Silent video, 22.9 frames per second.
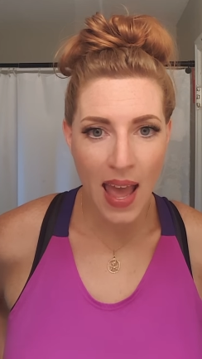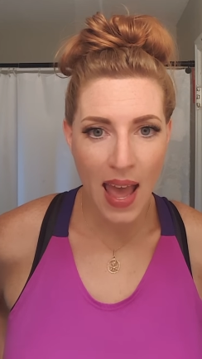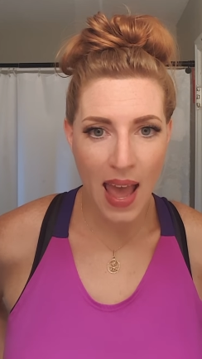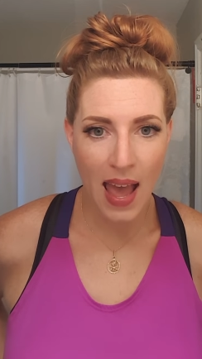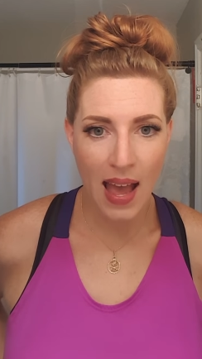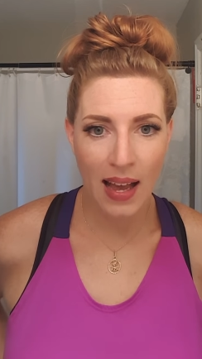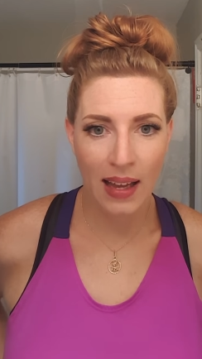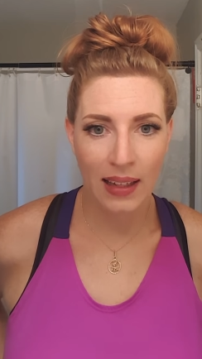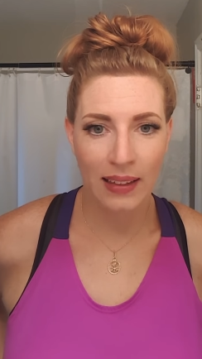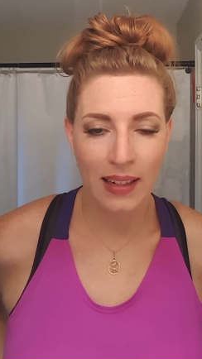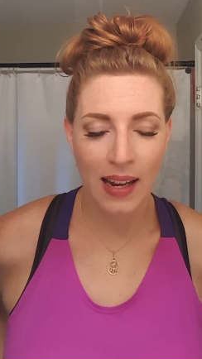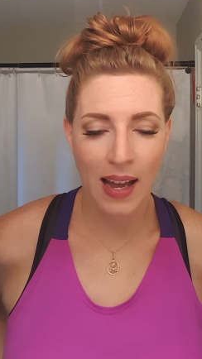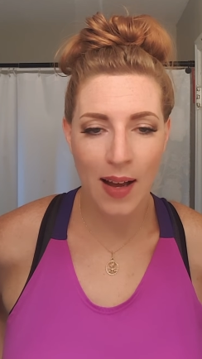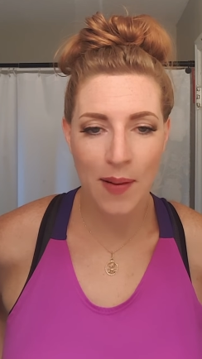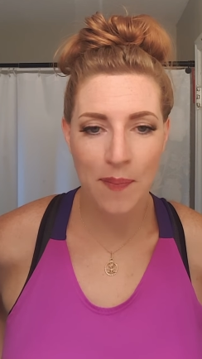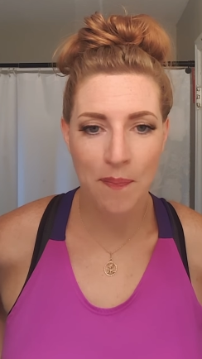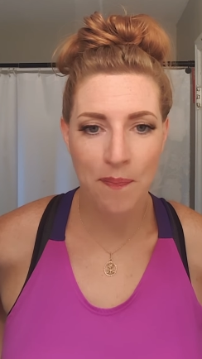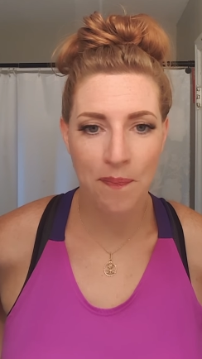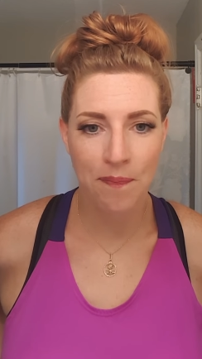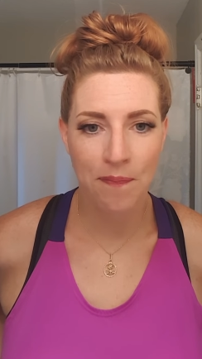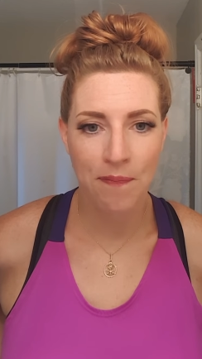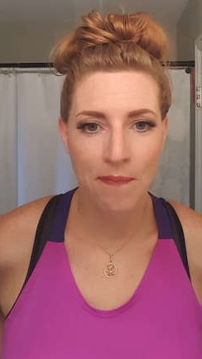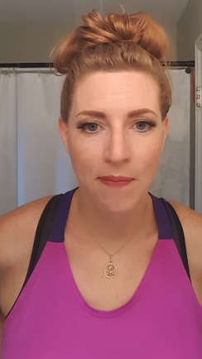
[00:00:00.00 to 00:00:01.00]
And
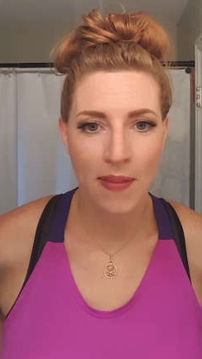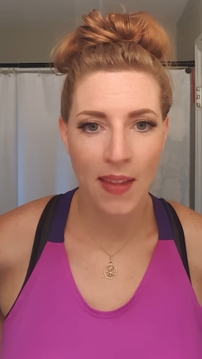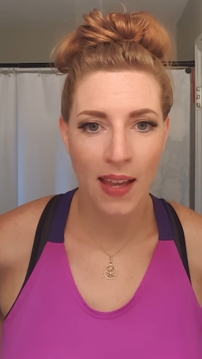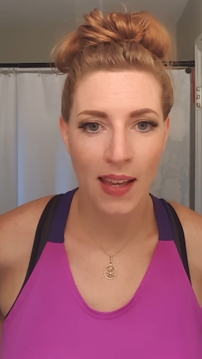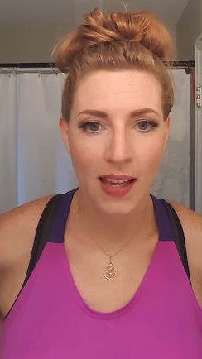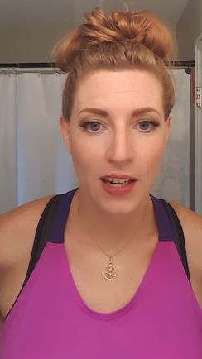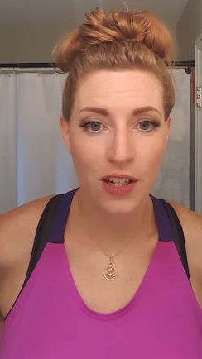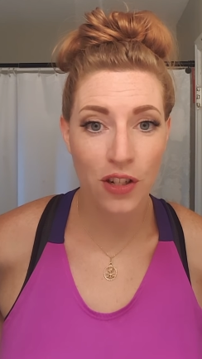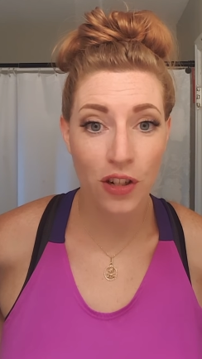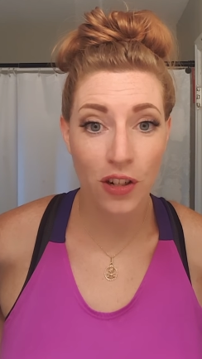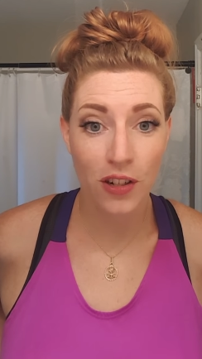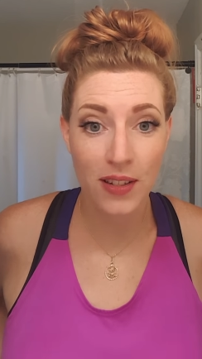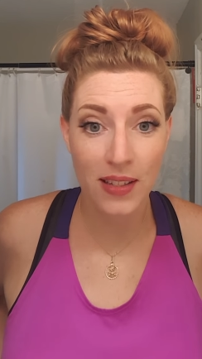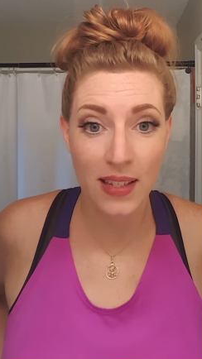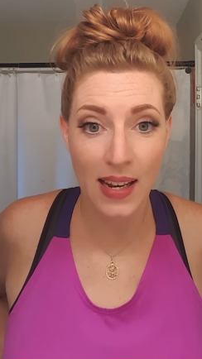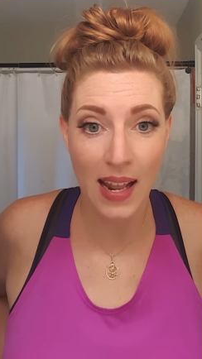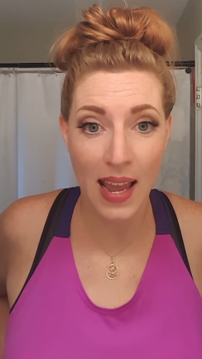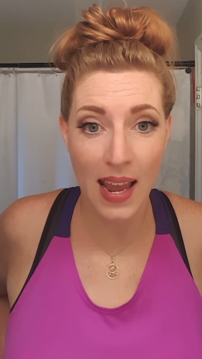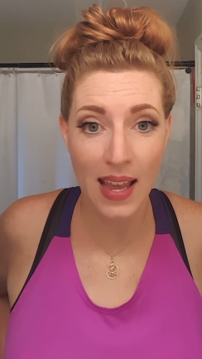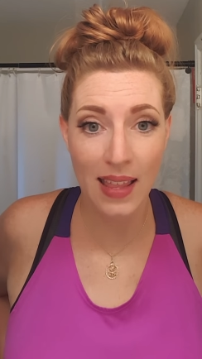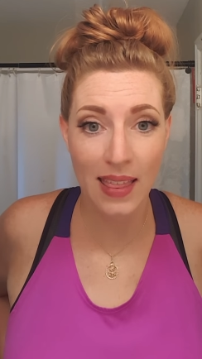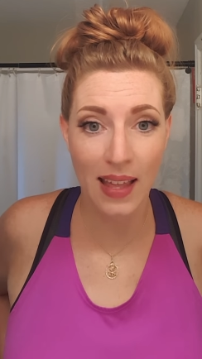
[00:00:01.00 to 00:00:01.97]
get yours today,